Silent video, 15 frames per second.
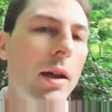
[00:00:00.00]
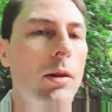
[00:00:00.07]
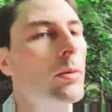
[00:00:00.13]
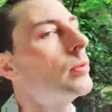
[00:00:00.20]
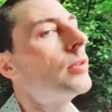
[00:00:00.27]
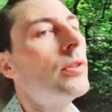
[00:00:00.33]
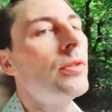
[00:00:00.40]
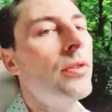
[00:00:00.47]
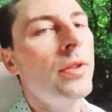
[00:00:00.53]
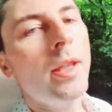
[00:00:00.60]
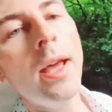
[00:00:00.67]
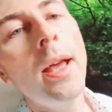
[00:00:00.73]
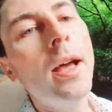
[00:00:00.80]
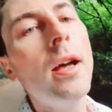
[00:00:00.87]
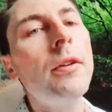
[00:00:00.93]
will
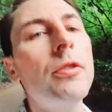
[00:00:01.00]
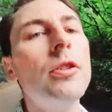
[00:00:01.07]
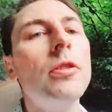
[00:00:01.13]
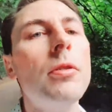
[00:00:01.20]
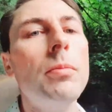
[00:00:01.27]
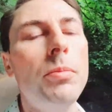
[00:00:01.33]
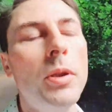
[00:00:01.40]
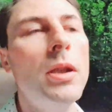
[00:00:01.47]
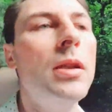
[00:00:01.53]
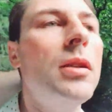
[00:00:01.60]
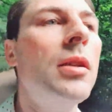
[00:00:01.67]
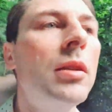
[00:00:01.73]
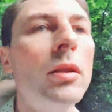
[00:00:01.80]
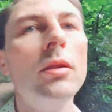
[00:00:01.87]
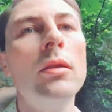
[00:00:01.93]
never
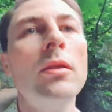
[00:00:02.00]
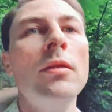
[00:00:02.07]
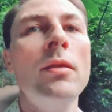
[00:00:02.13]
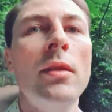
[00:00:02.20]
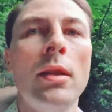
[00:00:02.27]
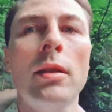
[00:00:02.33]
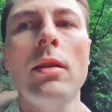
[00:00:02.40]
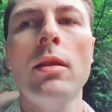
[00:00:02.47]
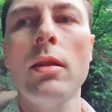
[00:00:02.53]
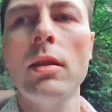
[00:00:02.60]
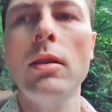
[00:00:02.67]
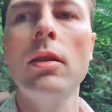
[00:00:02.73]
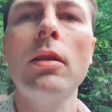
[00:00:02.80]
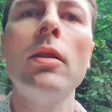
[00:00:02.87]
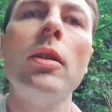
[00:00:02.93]
be
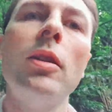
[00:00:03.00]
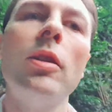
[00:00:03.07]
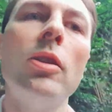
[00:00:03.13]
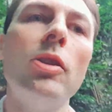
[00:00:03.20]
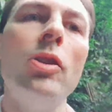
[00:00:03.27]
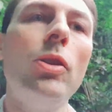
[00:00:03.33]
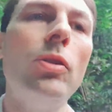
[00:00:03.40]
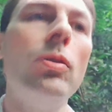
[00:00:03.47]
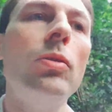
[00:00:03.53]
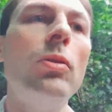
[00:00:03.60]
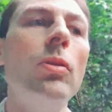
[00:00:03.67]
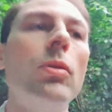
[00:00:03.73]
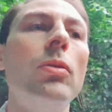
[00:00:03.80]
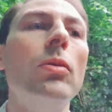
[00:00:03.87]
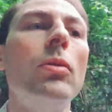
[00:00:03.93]
another
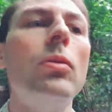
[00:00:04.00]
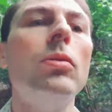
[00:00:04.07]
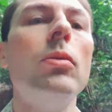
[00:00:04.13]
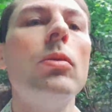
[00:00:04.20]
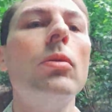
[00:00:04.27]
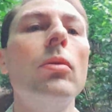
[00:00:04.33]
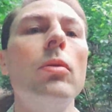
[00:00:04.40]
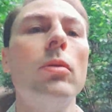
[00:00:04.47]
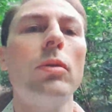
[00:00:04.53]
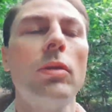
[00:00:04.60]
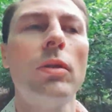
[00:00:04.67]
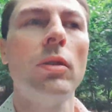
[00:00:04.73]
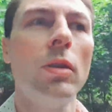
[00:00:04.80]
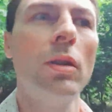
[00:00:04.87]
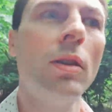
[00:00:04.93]
you.
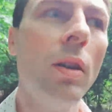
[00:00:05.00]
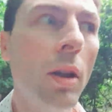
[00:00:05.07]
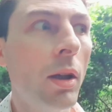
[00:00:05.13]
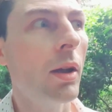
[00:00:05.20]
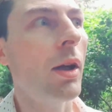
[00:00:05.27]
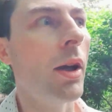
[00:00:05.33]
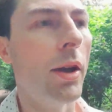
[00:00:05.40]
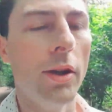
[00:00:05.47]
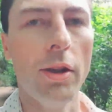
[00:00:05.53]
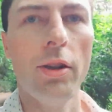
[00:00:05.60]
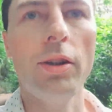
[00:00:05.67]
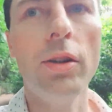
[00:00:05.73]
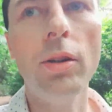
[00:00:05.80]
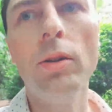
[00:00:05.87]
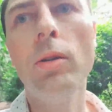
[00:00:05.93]

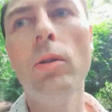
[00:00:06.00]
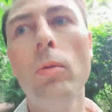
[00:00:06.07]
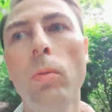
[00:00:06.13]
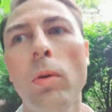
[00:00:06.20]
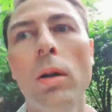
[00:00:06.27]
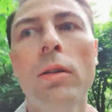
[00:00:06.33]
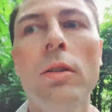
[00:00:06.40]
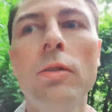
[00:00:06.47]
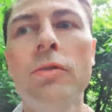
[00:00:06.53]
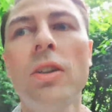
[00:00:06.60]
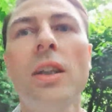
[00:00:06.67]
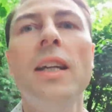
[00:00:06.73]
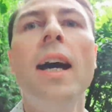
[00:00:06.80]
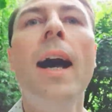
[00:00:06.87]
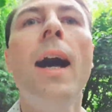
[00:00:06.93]
You're one of a
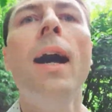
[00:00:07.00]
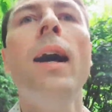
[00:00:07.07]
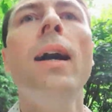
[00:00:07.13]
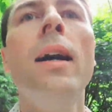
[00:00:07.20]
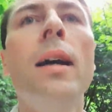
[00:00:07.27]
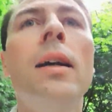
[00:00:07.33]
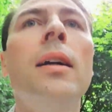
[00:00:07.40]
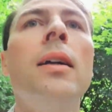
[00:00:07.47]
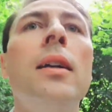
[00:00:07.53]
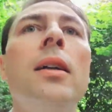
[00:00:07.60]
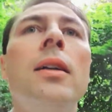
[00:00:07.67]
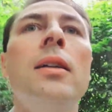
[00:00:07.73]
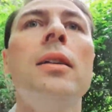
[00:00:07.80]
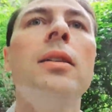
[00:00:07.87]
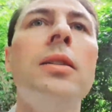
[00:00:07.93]

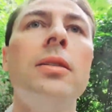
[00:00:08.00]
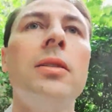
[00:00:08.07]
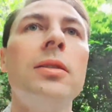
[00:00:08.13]
kind.